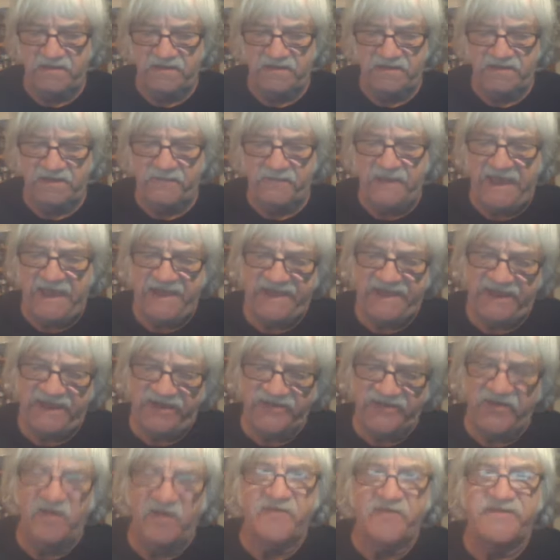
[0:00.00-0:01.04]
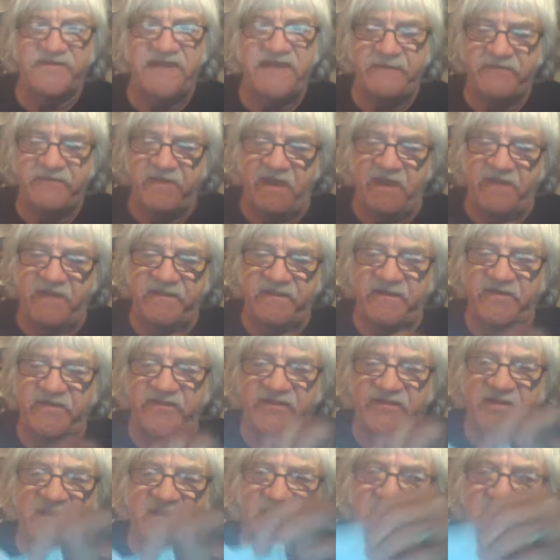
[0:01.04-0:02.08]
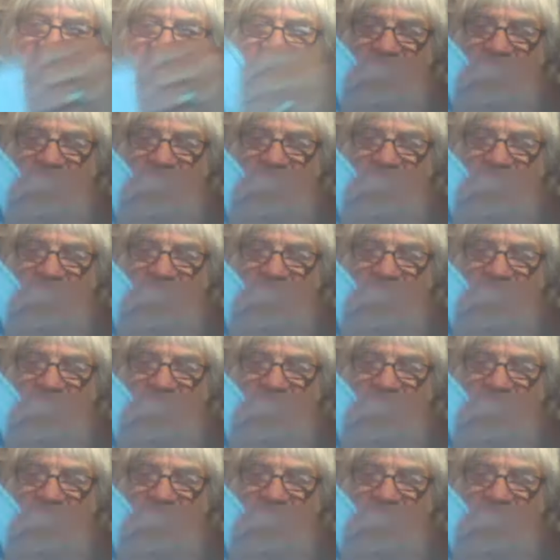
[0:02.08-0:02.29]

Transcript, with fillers: The backing is all taped on there, so